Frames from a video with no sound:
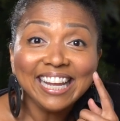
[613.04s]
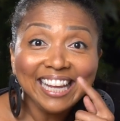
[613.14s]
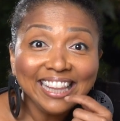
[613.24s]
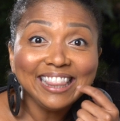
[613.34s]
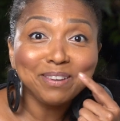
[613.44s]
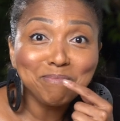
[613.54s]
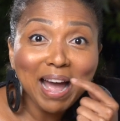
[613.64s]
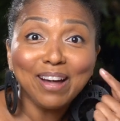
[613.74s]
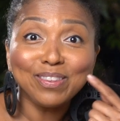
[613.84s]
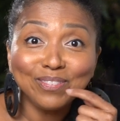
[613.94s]
In the
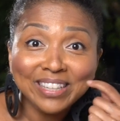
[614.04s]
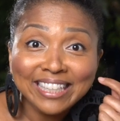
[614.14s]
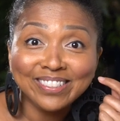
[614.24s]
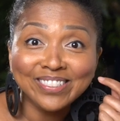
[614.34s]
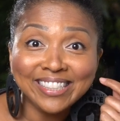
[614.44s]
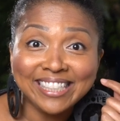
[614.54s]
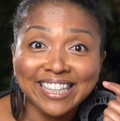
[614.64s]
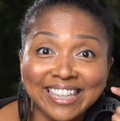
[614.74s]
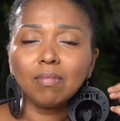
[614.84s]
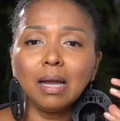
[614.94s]
mouth feels.
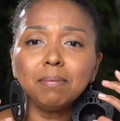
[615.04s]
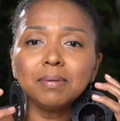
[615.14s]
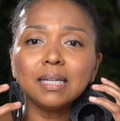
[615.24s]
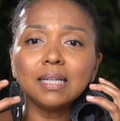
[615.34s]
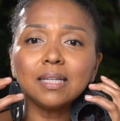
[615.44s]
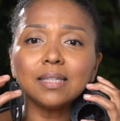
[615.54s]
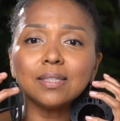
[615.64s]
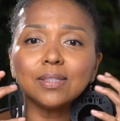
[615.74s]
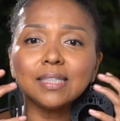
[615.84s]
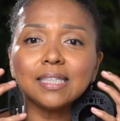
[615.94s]
I'm getting a
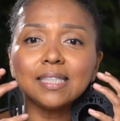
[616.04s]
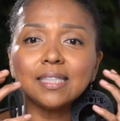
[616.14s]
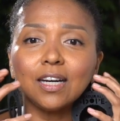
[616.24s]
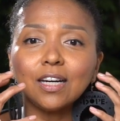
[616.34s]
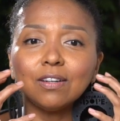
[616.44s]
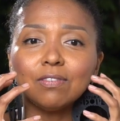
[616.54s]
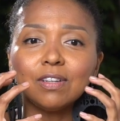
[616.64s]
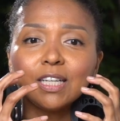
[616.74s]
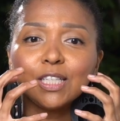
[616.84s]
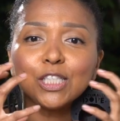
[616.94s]
little hint of
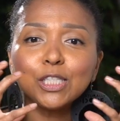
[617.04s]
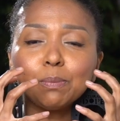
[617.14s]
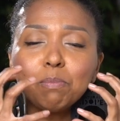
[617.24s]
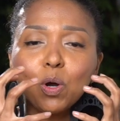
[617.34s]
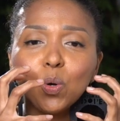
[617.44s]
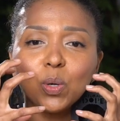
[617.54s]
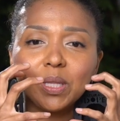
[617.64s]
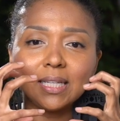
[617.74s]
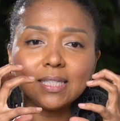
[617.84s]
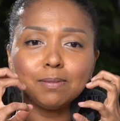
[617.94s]
smoke
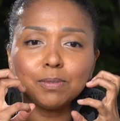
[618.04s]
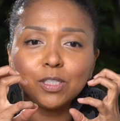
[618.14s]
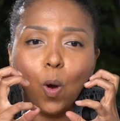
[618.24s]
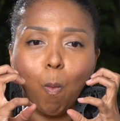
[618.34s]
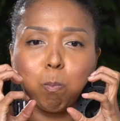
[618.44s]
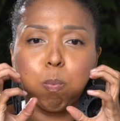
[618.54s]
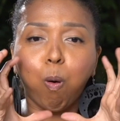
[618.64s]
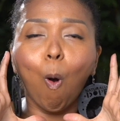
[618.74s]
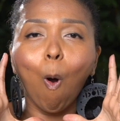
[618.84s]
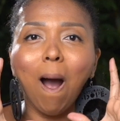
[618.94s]
that seems to go,
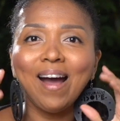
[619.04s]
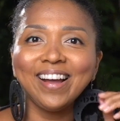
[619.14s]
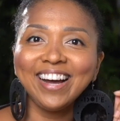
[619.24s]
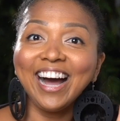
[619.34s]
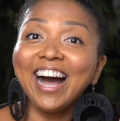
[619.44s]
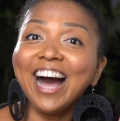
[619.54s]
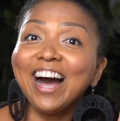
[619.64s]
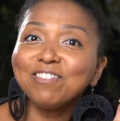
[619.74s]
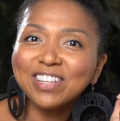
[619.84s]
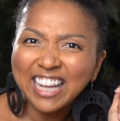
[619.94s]

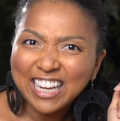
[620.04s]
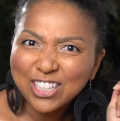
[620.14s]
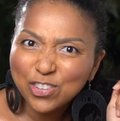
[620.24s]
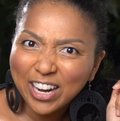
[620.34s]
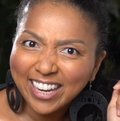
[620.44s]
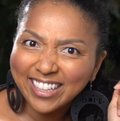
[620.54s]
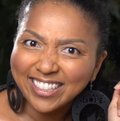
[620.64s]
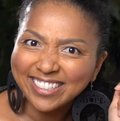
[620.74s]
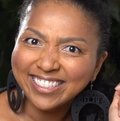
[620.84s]
I feel like a dragon.